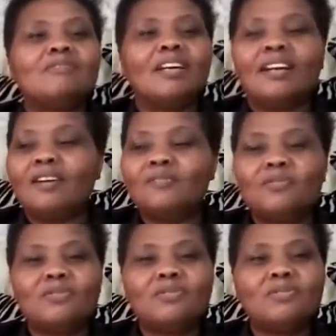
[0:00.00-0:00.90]
Alafu
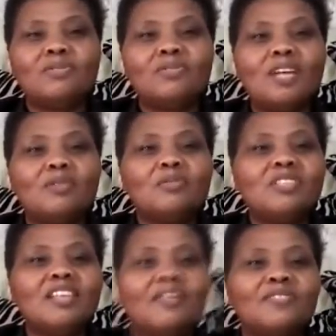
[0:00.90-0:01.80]

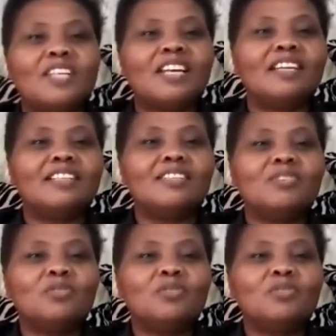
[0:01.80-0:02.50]
unarudi after like